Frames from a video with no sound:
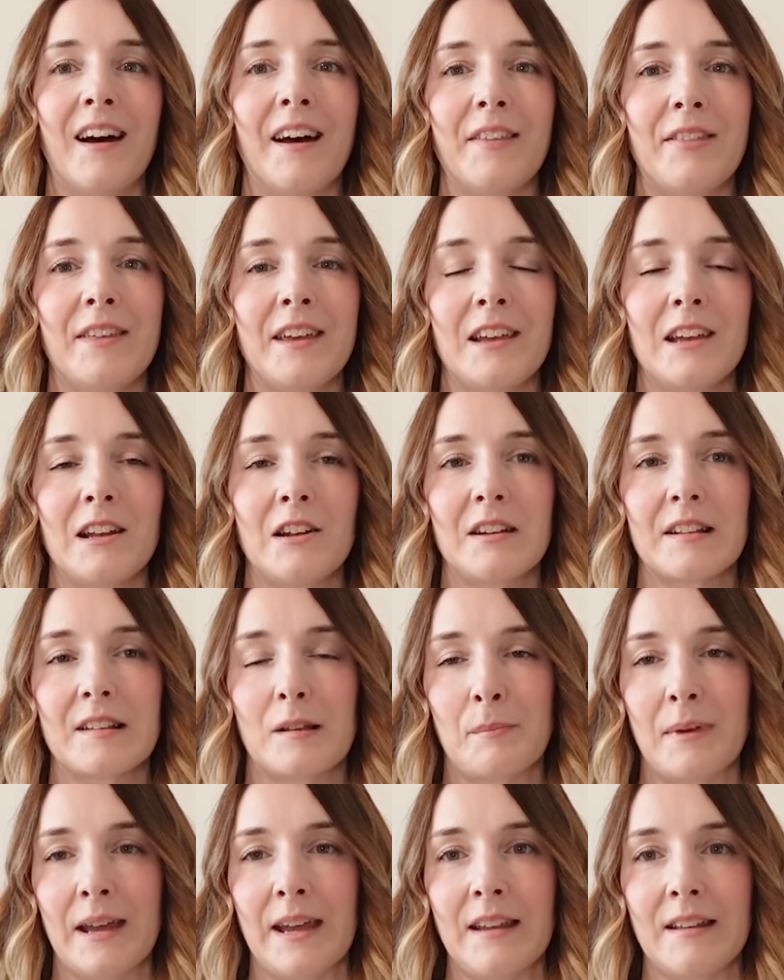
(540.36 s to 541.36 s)
I think it looks
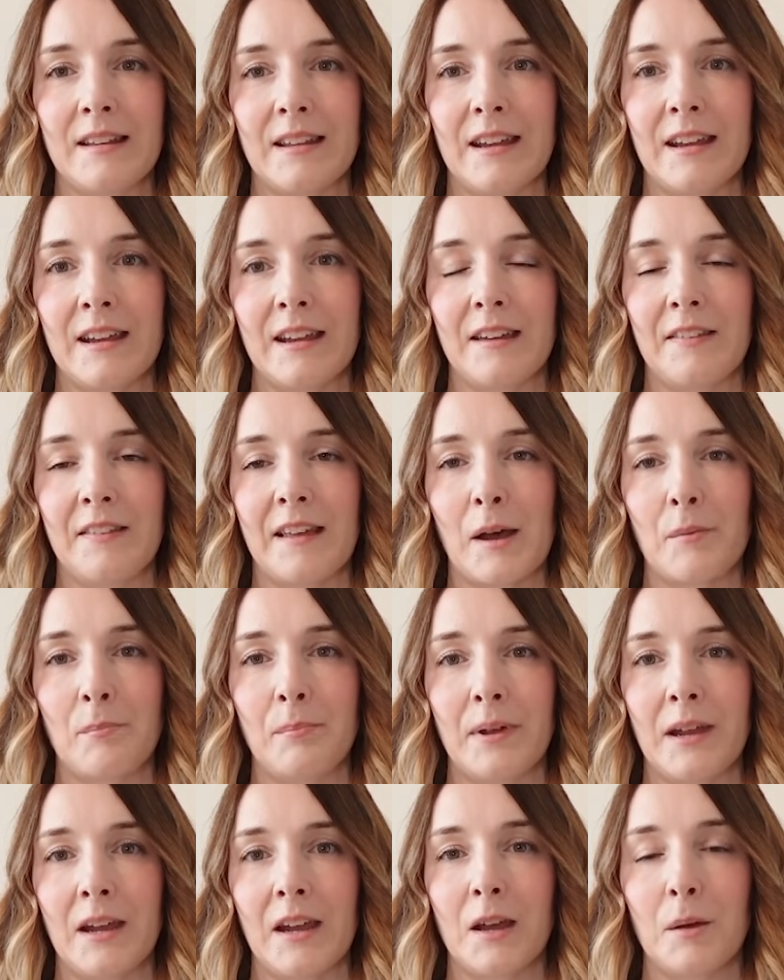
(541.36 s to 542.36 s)
amazing in that
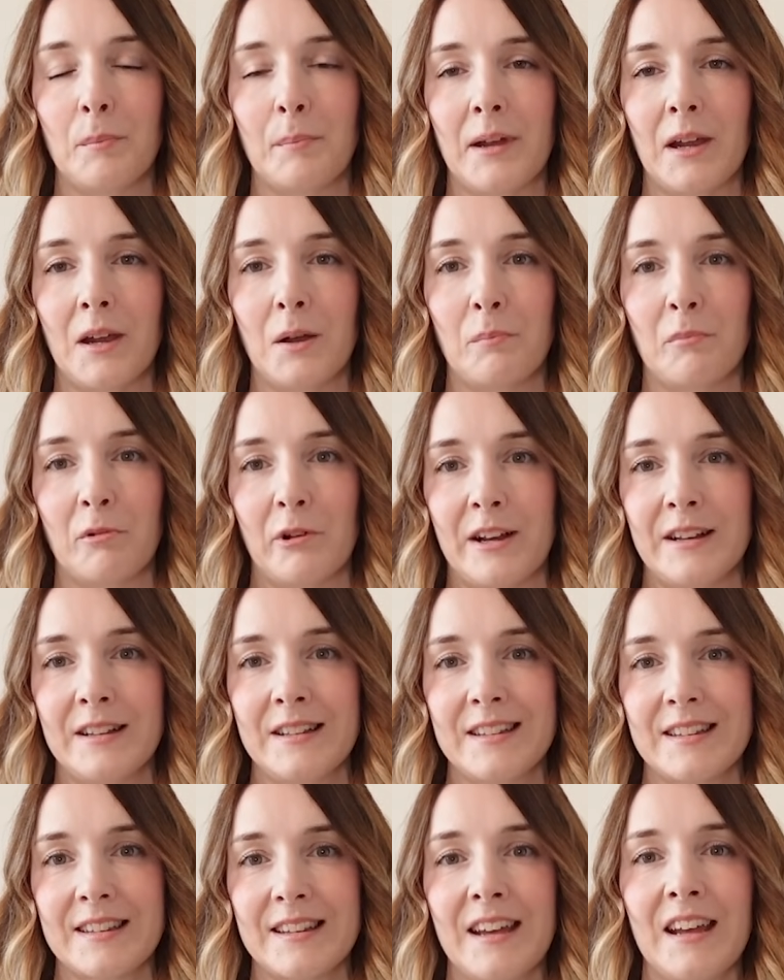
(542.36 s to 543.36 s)
big, big
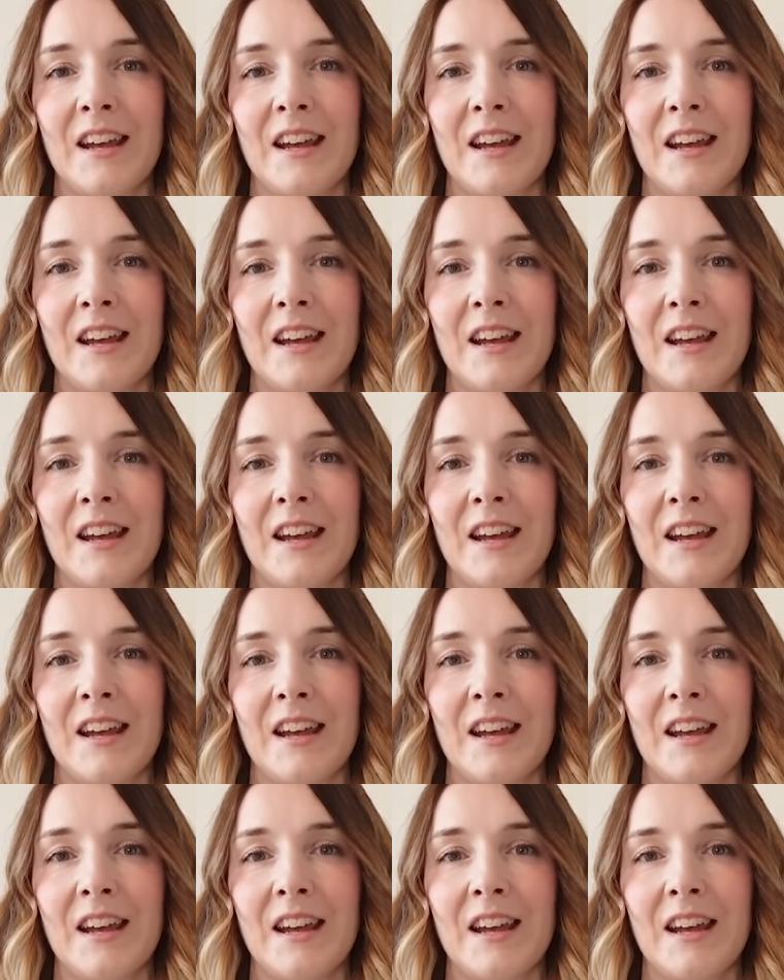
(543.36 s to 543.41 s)
print.